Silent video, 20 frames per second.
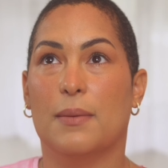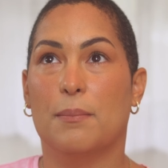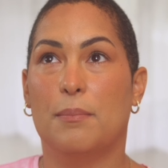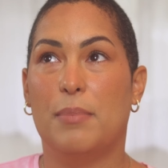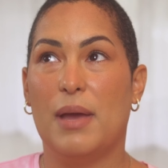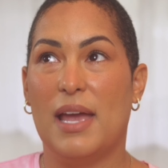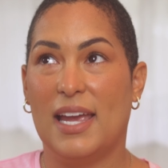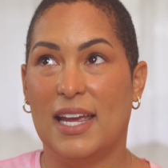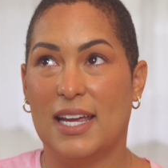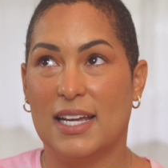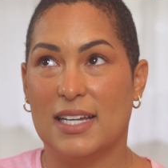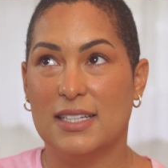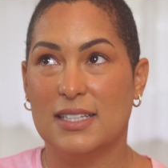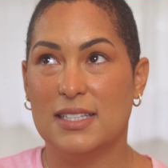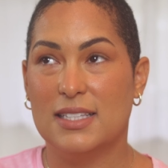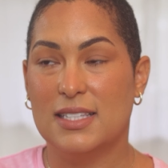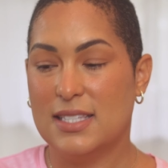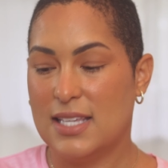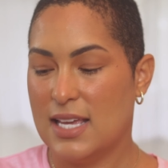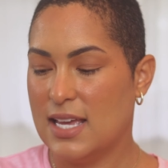
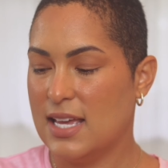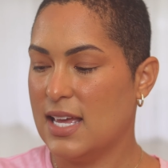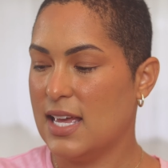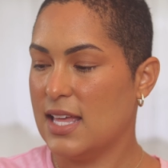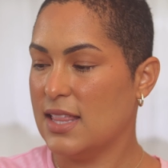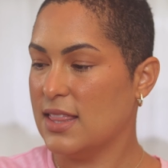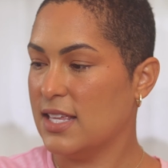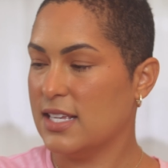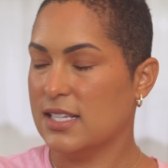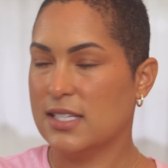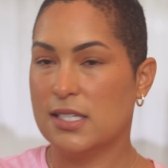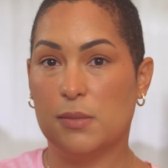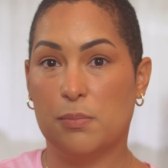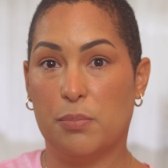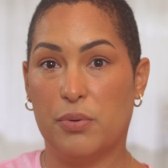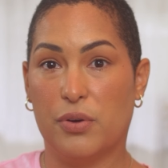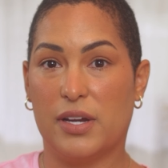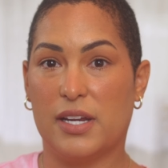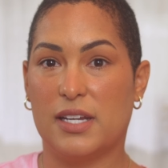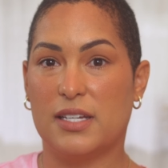pants in this
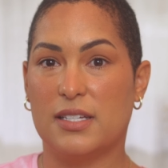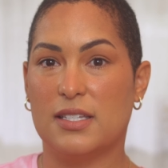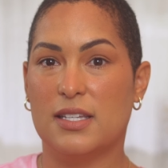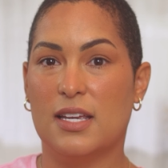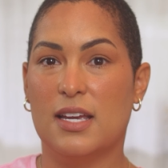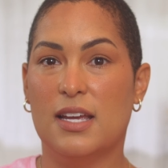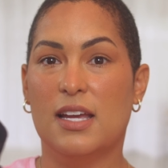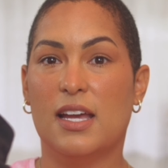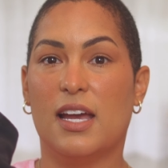print,